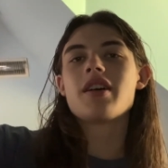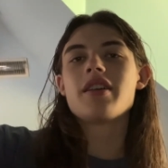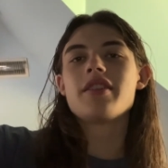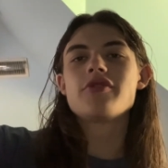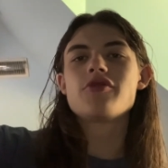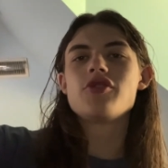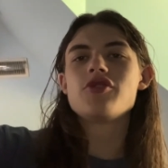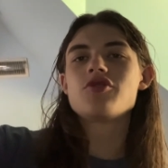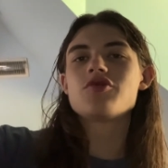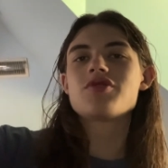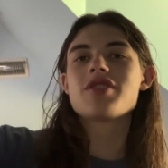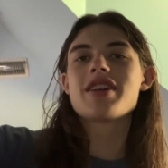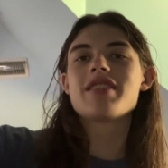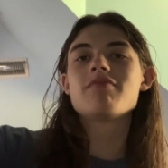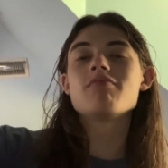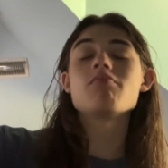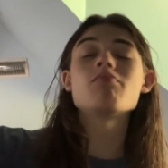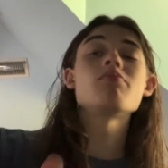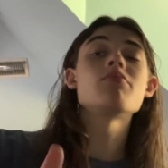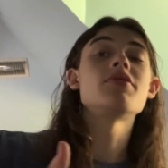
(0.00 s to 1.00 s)
creatures
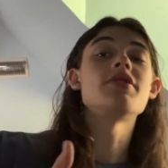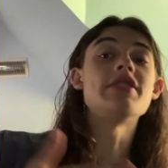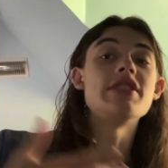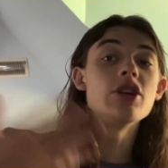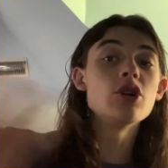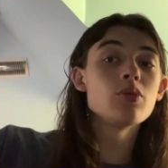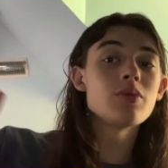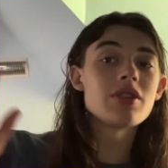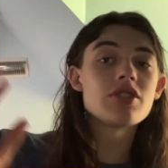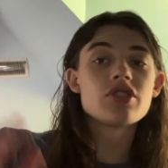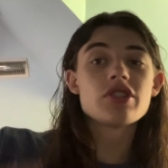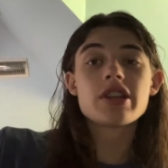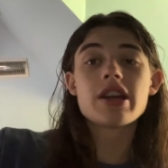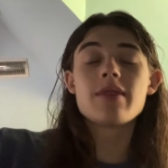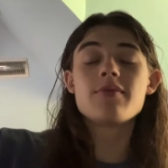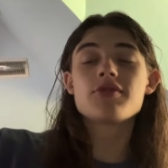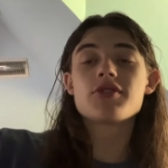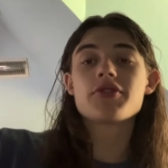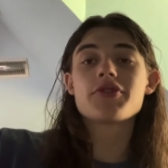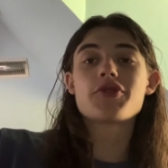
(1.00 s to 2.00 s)
that deal bludgeoning
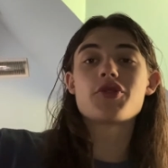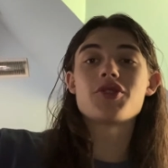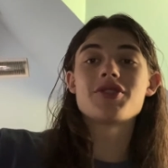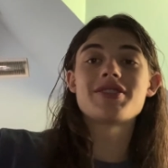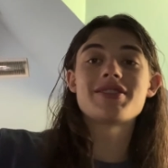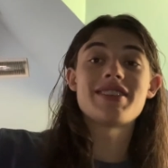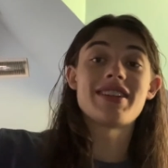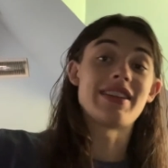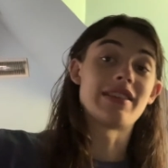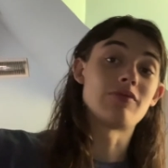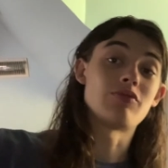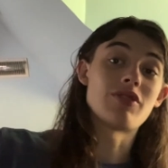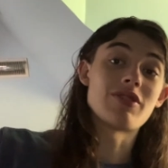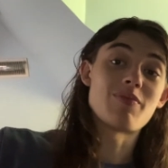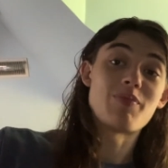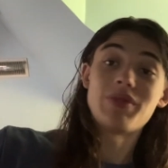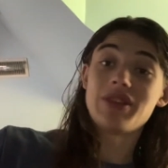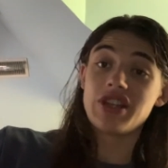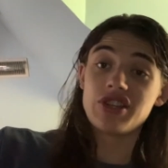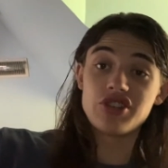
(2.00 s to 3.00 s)
damage are, of course, any
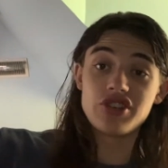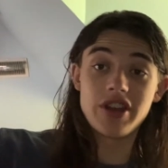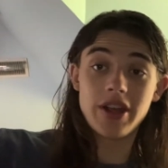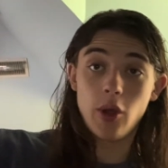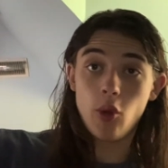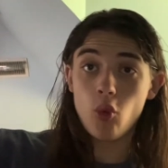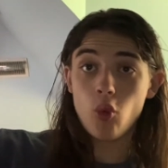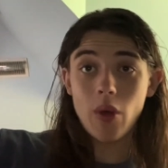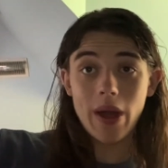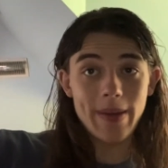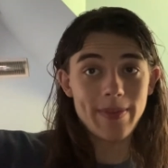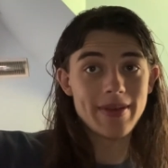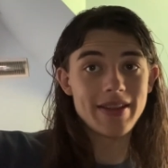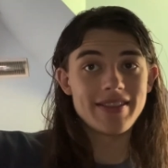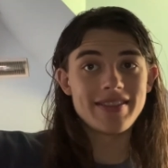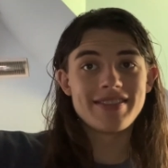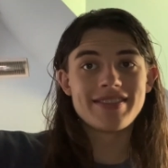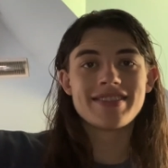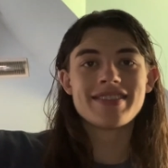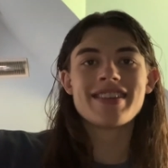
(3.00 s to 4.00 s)
with bludgeoning
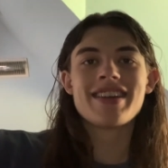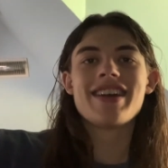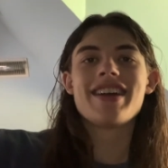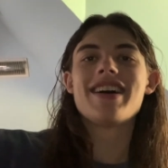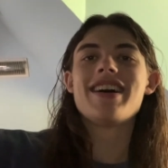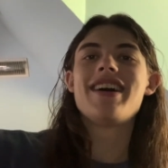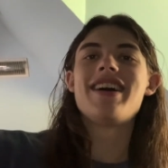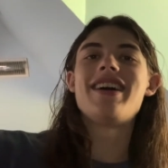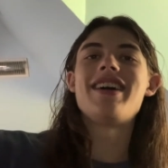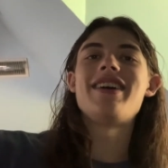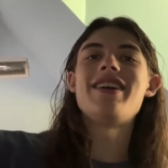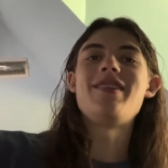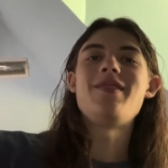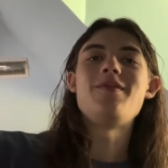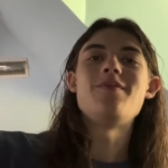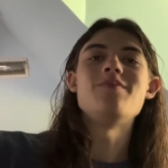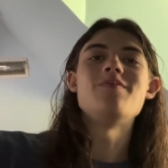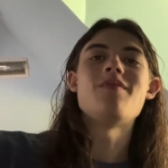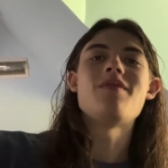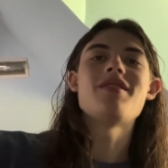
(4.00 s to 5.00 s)
weapons.
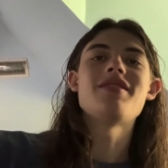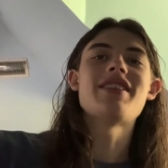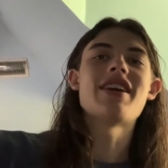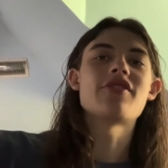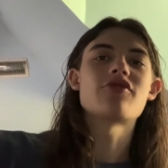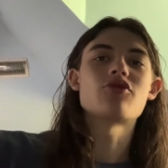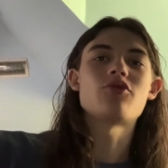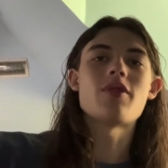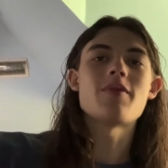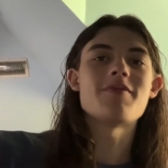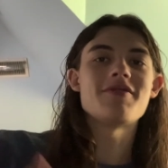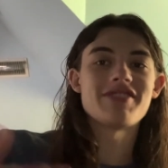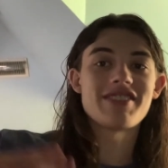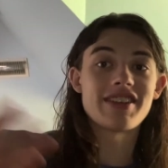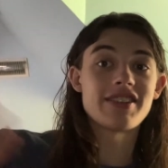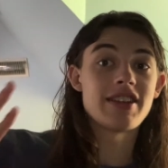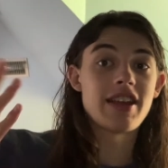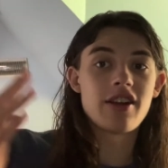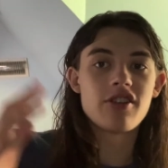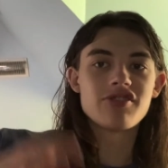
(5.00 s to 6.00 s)
Um, natural weapons
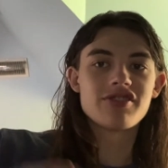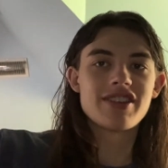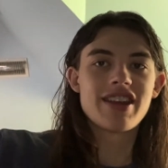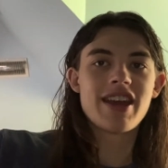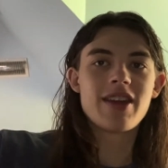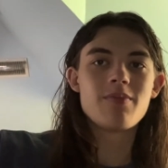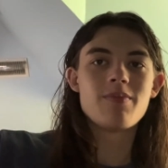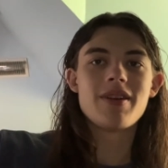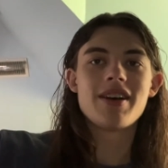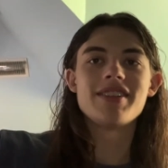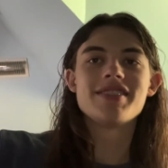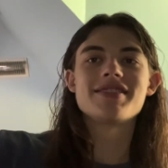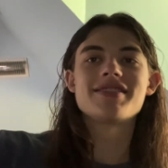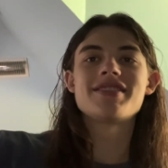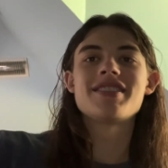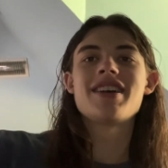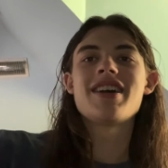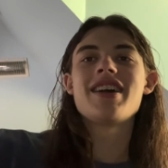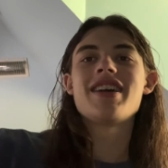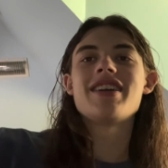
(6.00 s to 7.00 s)
like tails and
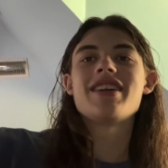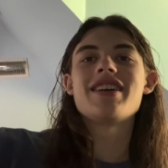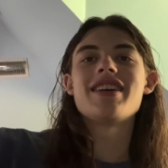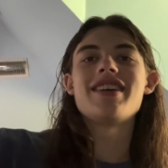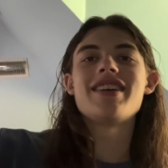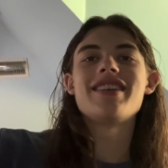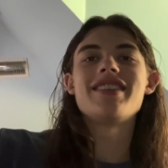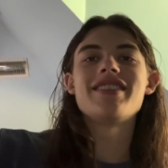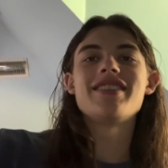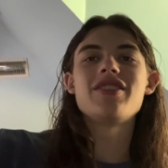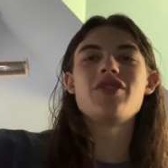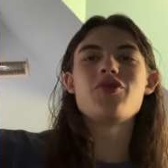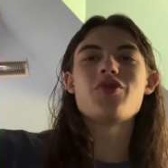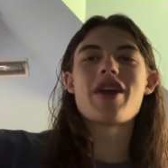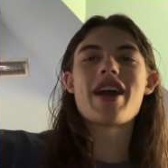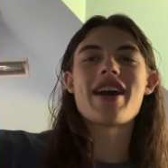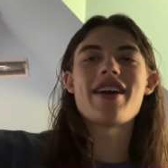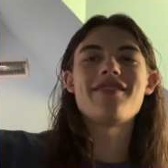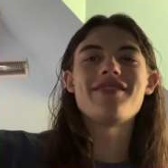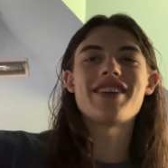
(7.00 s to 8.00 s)
headbutts. You
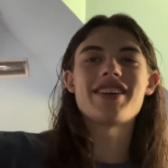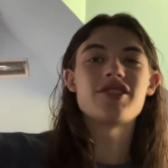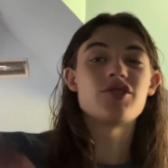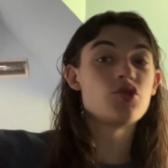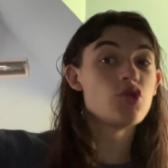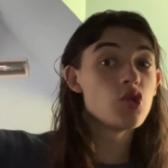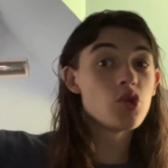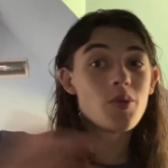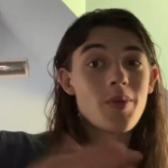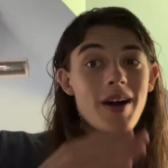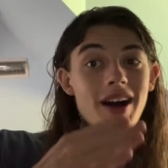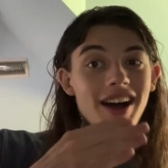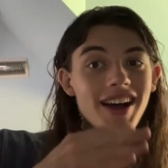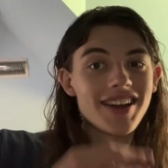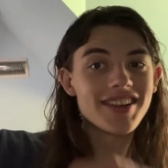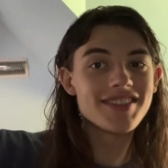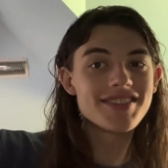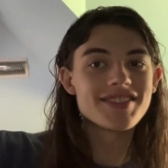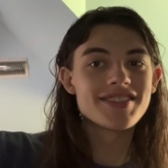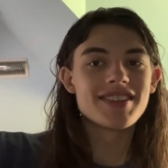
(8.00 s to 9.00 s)
have like
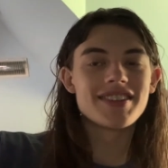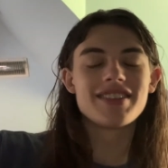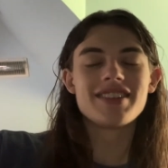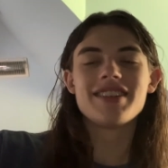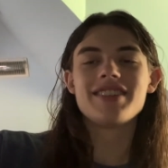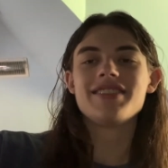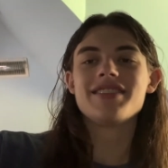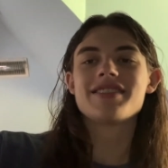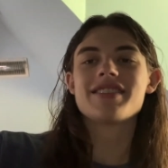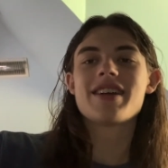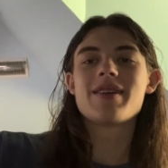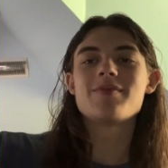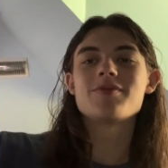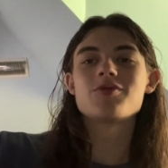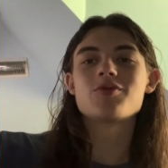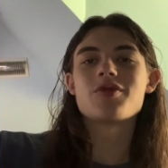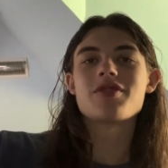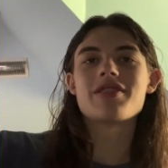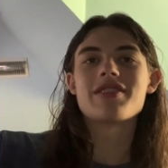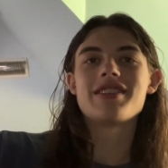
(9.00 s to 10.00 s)
pseudopods and, and slams
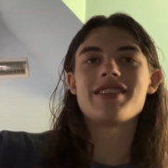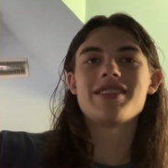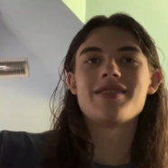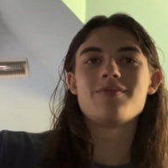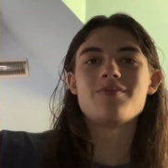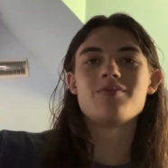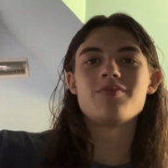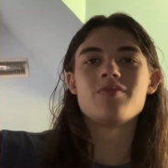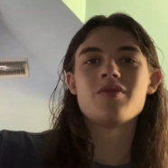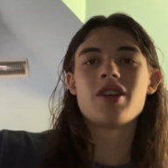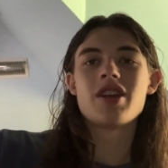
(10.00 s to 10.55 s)
with um,